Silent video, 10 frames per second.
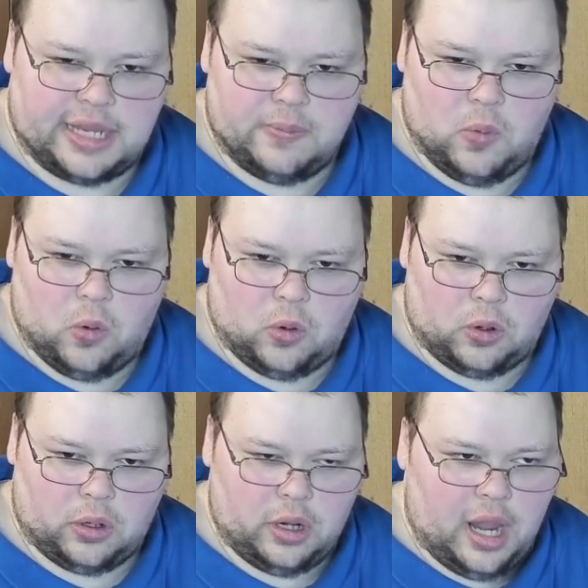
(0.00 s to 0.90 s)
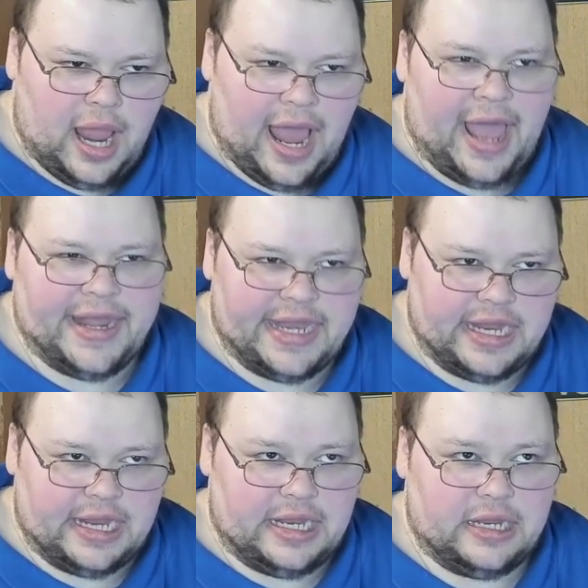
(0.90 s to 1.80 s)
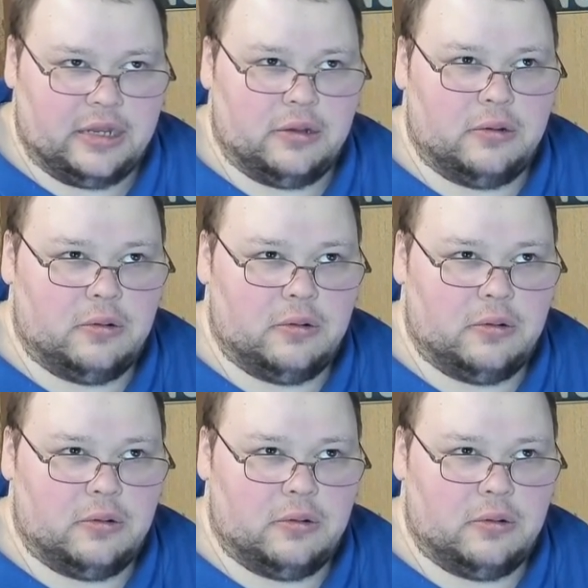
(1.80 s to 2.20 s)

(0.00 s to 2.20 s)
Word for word: a more IDE